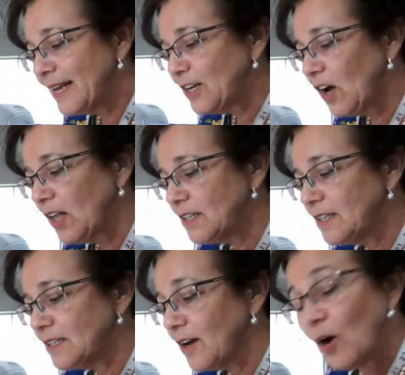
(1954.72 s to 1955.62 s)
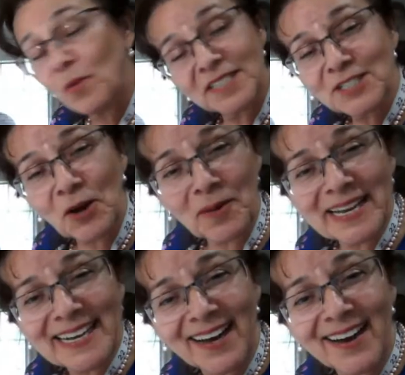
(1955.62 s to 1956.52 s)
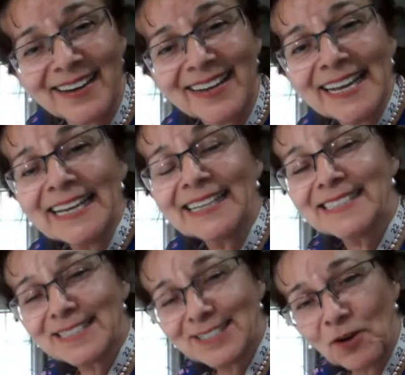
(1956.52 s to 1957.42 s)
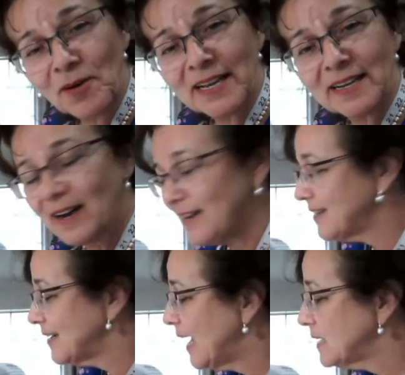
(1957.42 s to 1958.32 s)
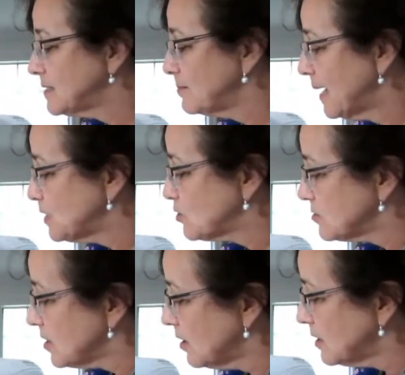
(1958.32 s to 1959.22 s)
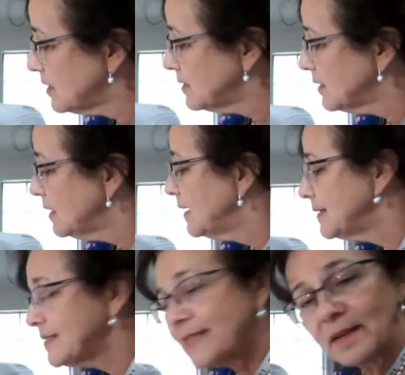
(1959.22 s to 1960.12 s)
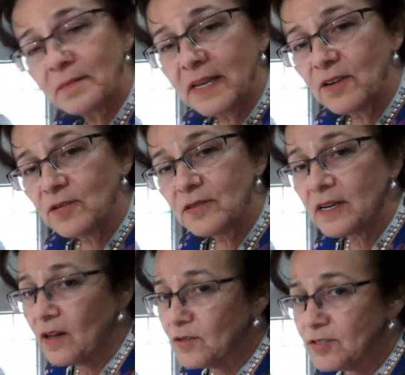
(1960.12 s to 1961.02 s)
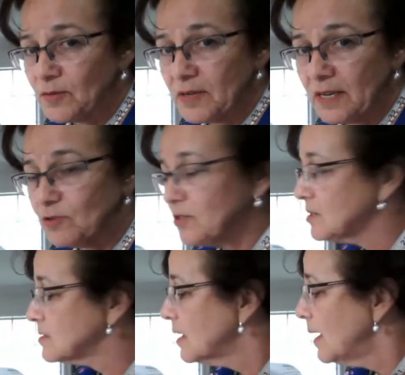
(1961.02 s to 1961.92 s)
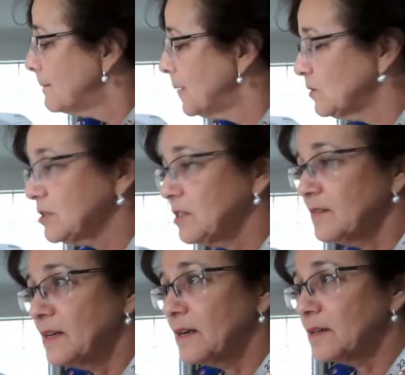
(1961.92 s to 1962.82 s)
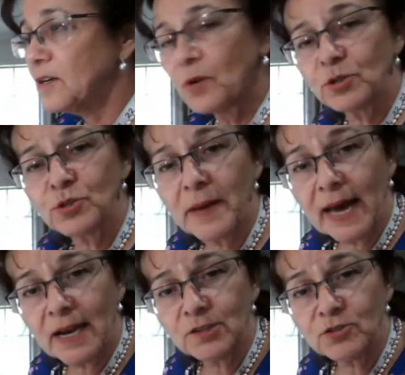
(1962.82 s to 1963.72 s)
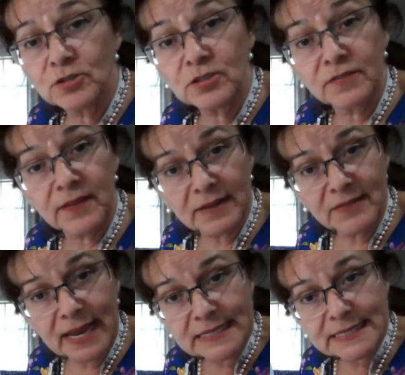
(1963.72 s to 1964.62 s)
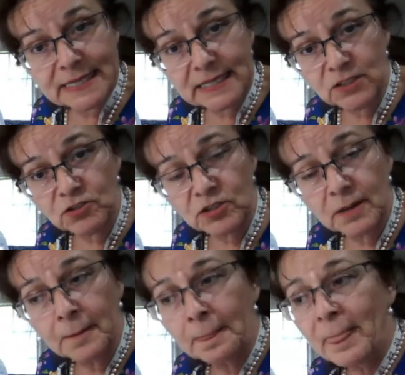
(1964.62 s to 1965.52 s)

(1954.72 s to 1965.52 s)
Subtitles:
they call it a sewing guide. It's a sewing guide, and it has measures on it in centimeters and also in inches. Most of the commercial patterns use a 5/8 inch,